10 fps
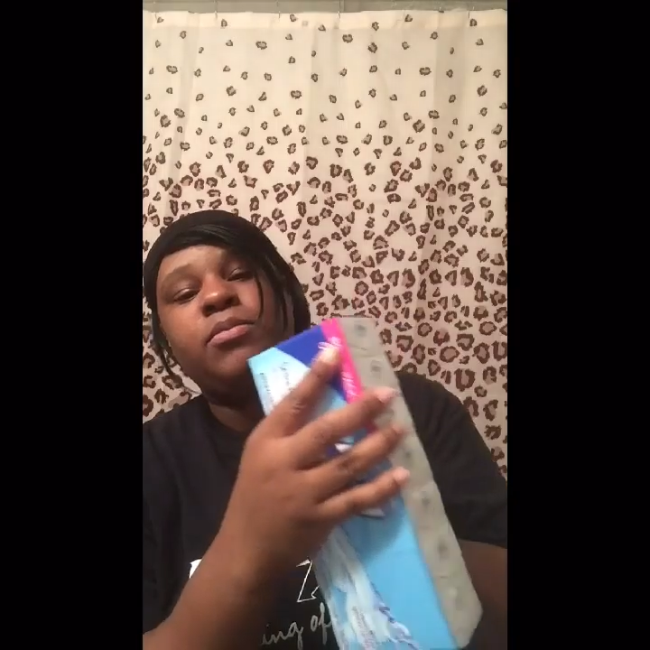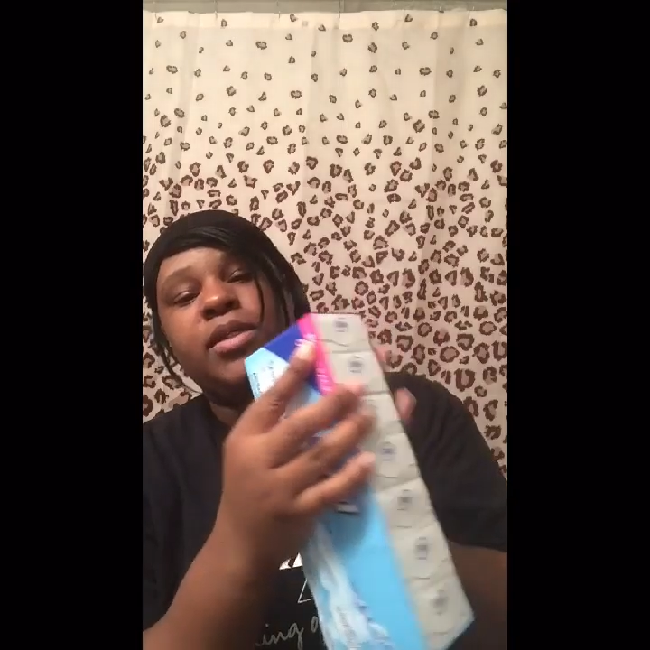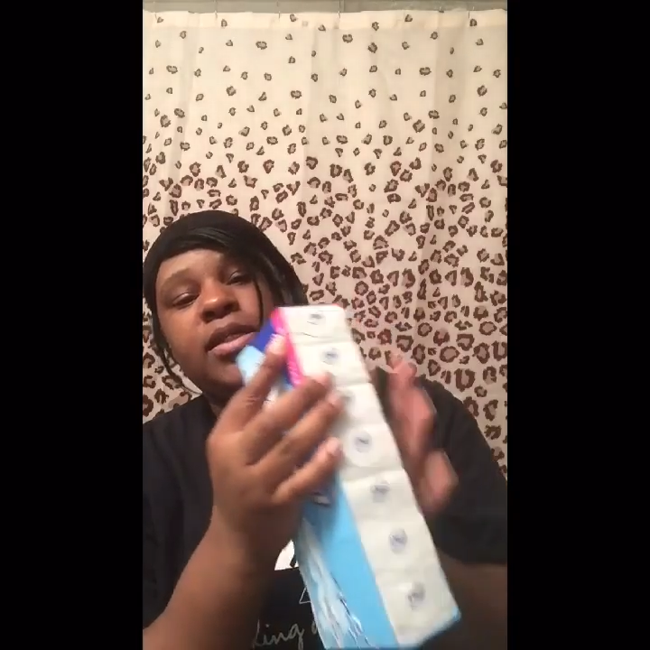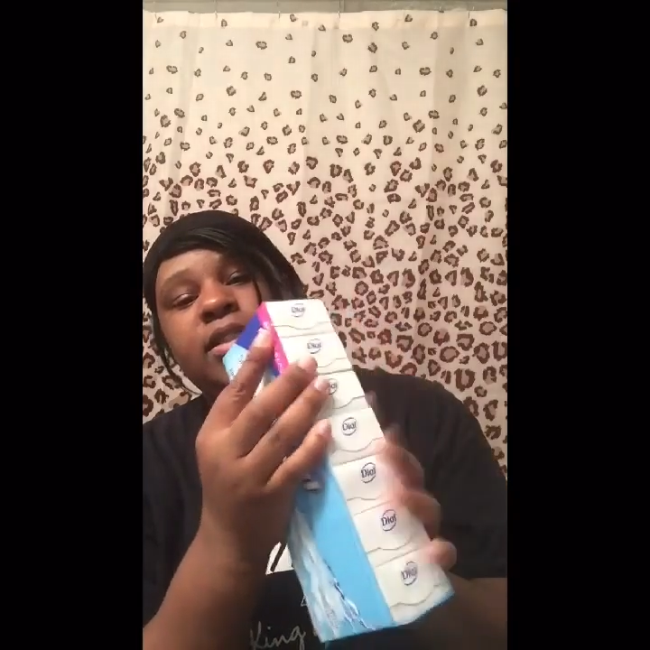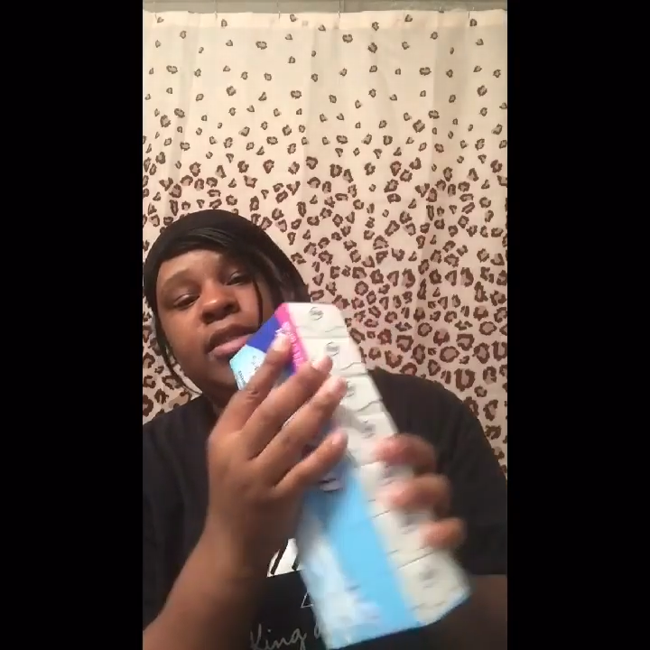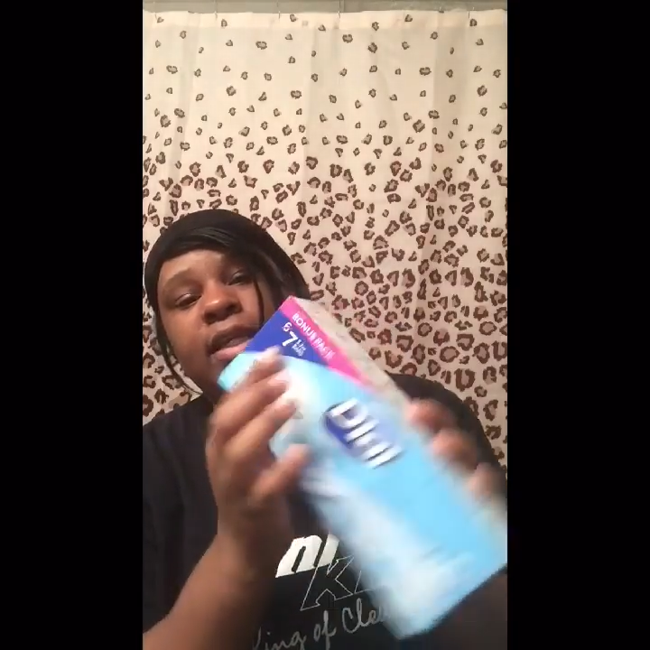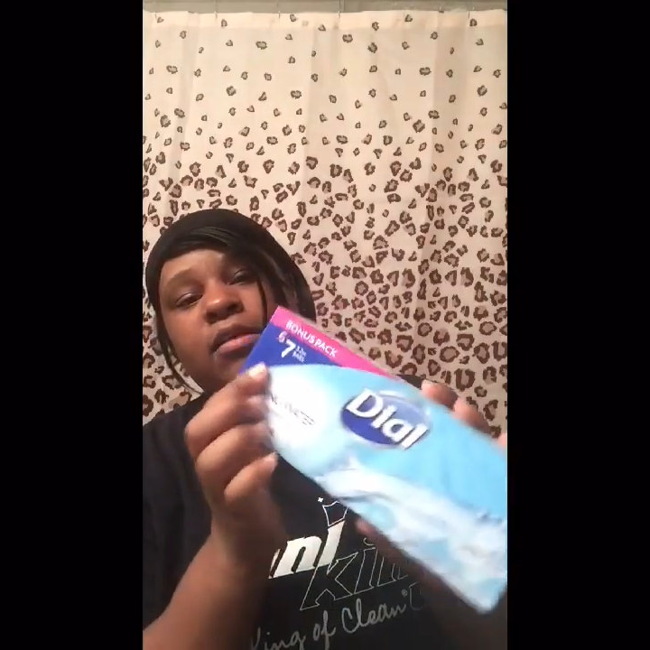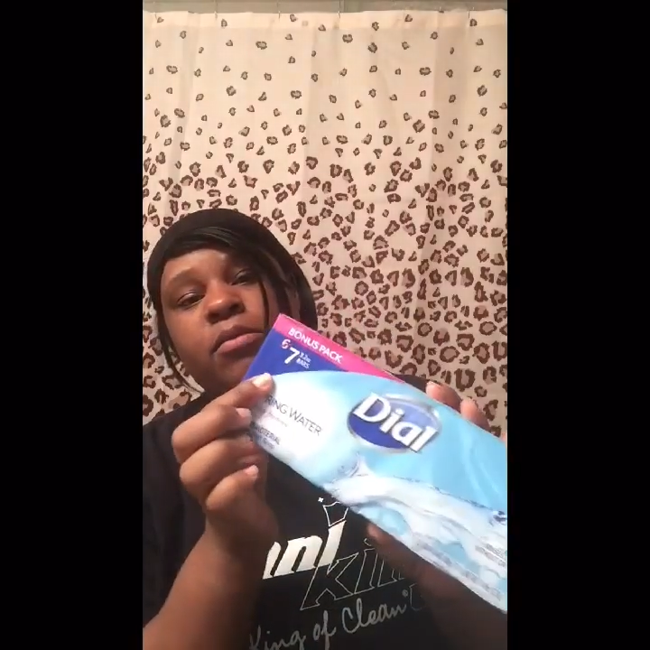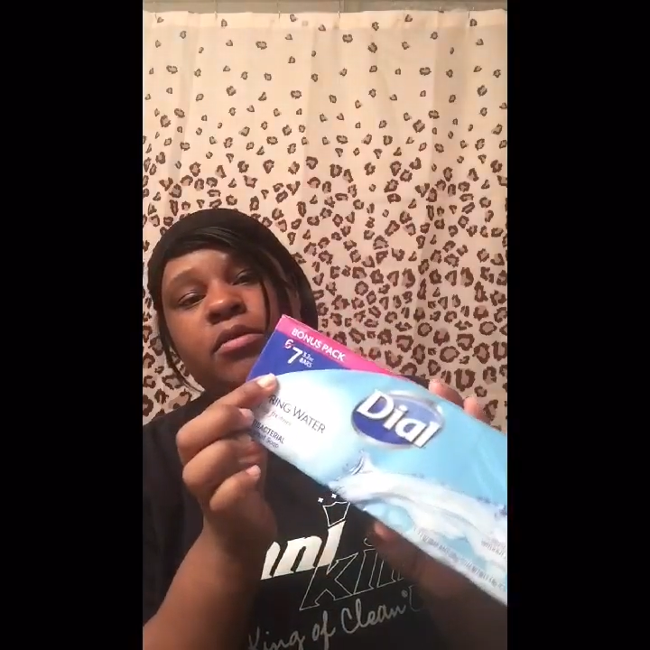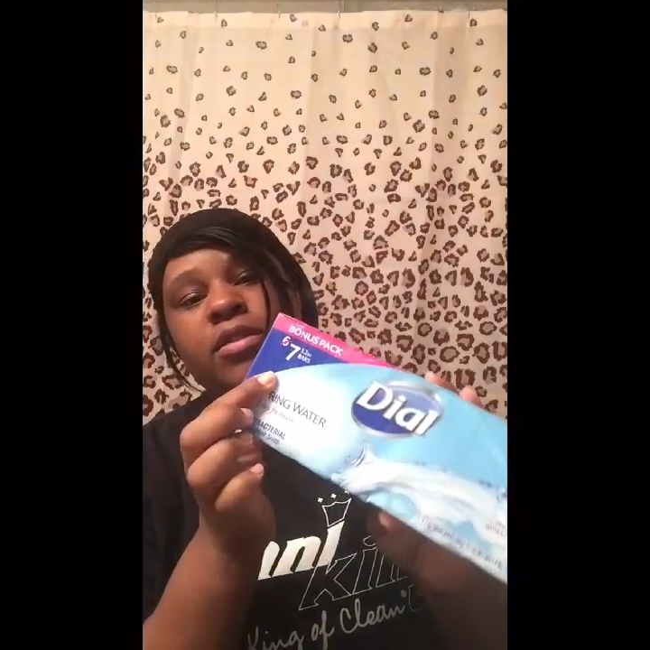but you get
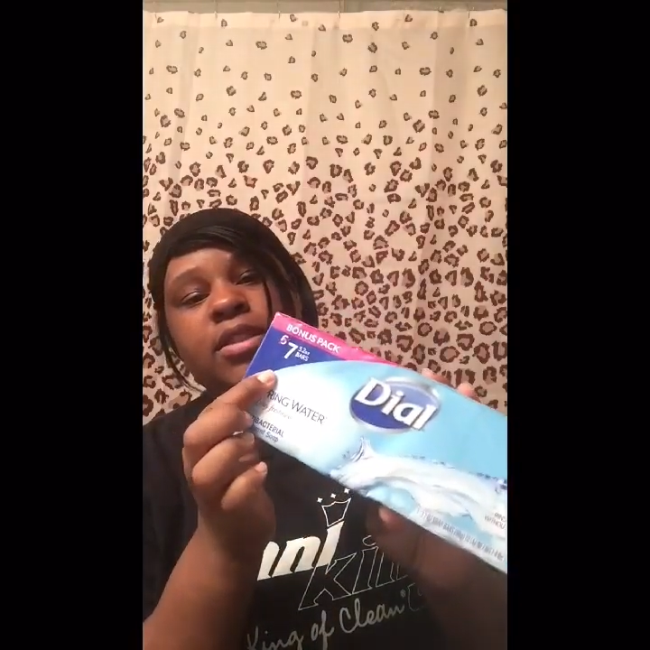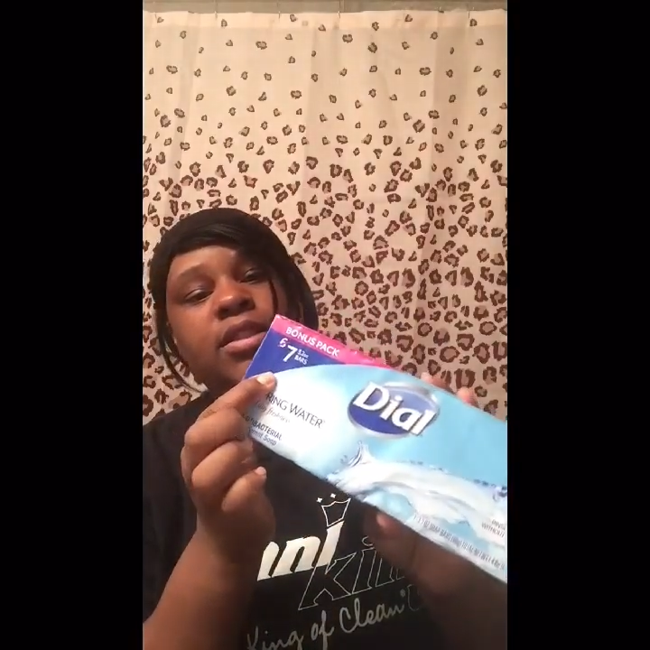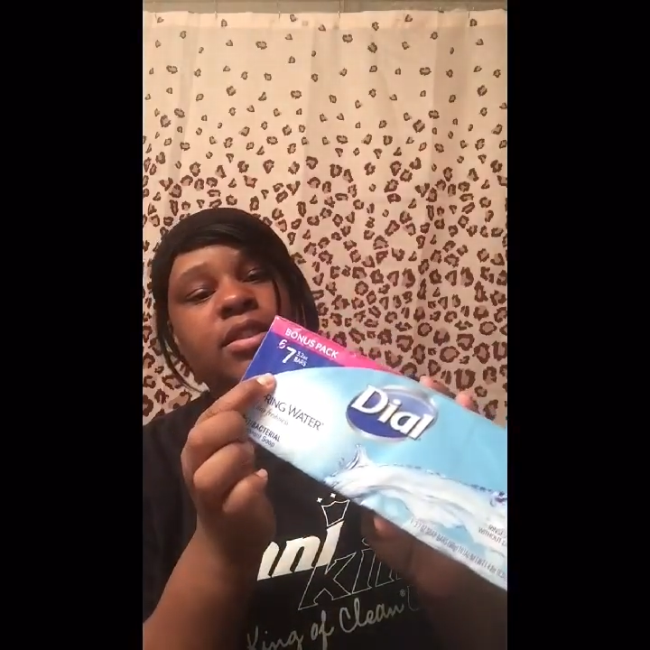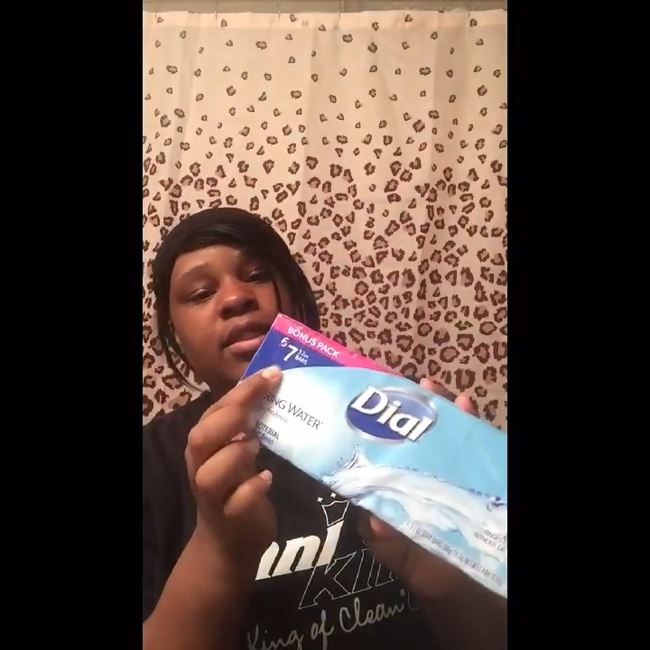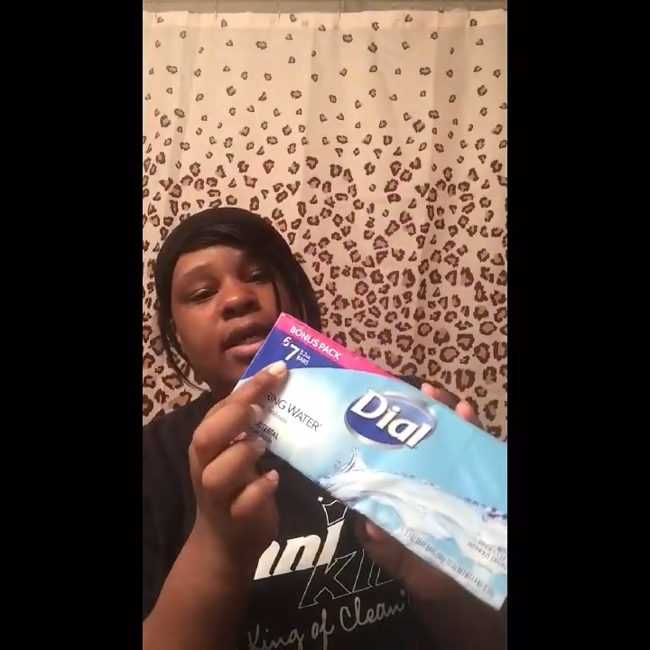a bonus,